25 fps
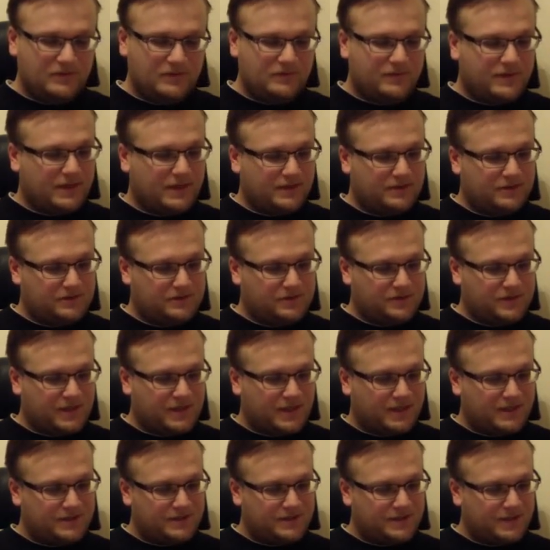But you've got your
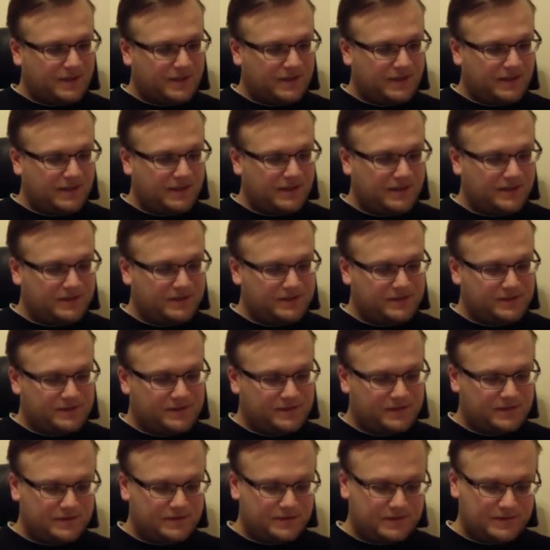Scottish
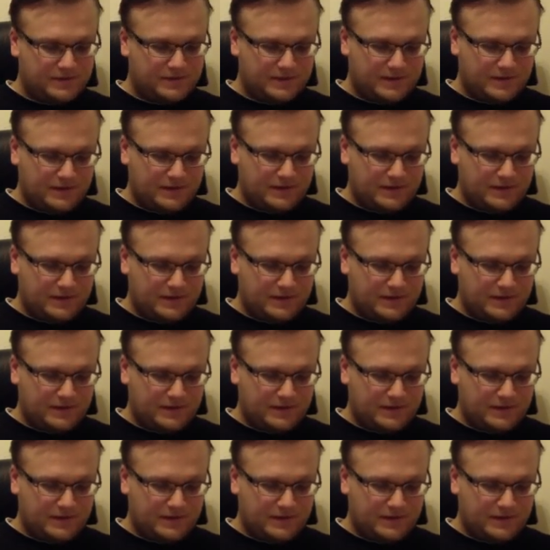ales,